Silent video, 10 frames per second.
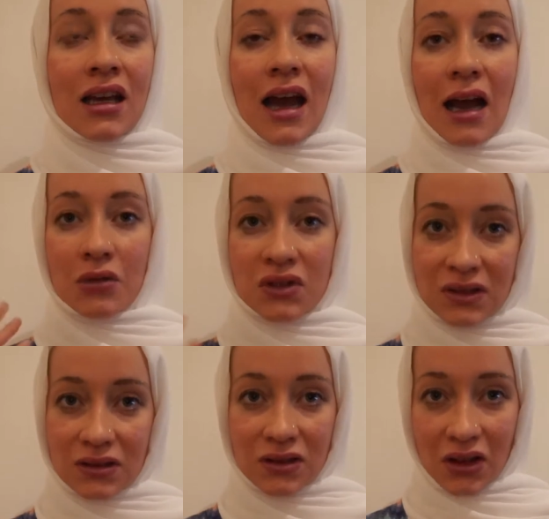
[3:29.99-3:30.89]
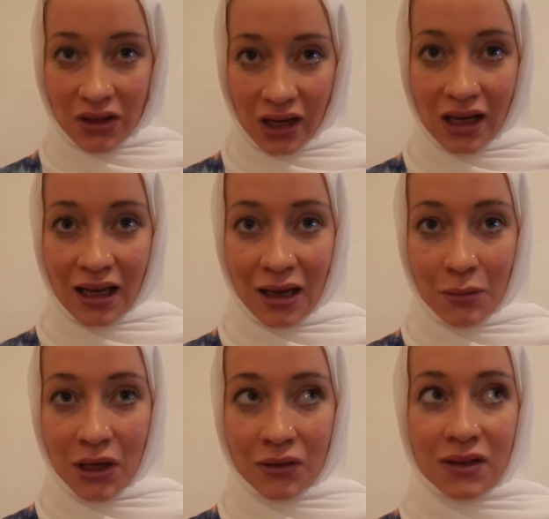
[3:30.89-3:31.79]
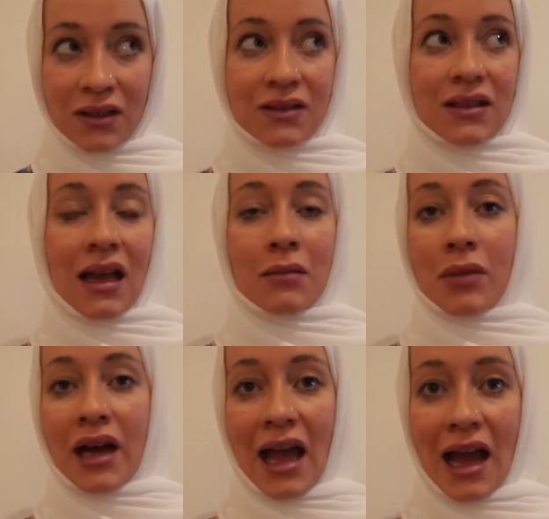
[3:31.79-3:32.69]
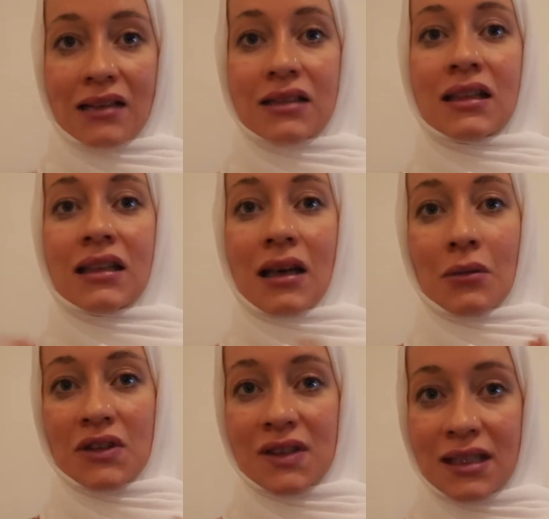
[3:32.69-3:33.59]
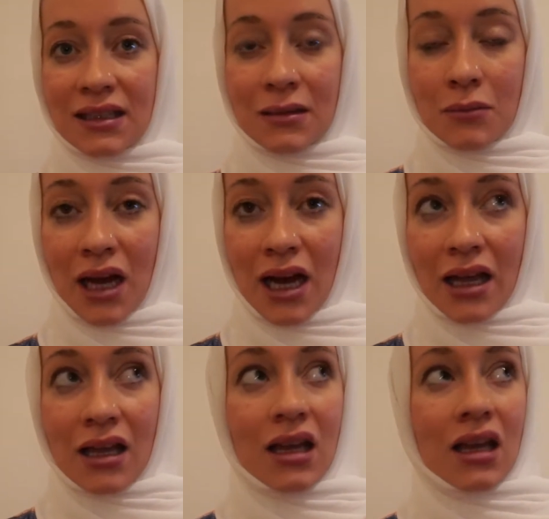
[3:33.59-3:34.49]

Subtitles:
I was thinking about this, and by accident I was sitting by